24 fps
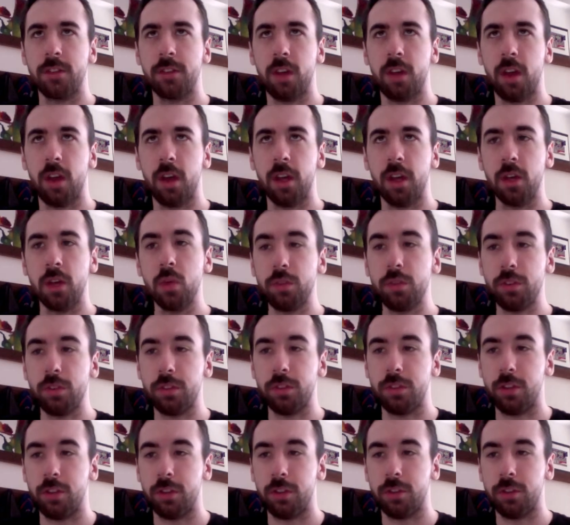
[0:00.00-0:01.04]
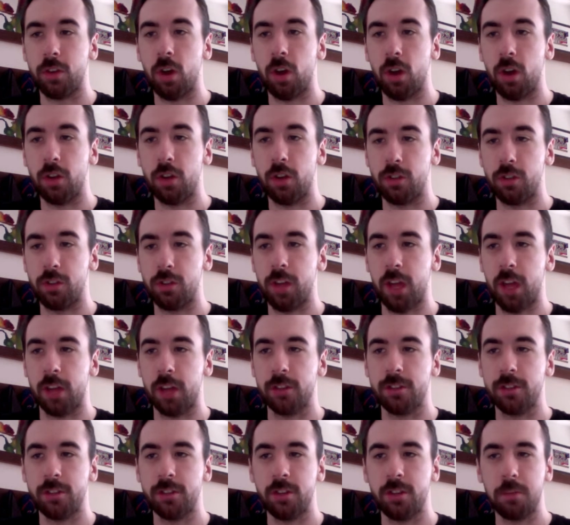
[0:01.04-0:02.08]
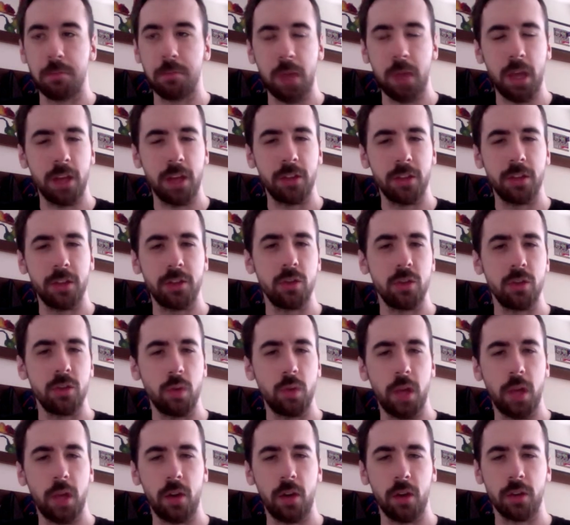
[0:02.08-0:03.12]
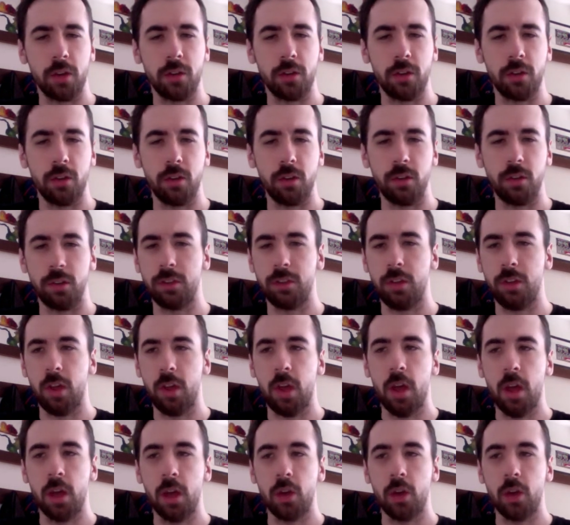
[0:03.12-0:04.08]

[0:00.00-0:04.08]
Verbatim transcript: uh, uses this conjured text to make the two characters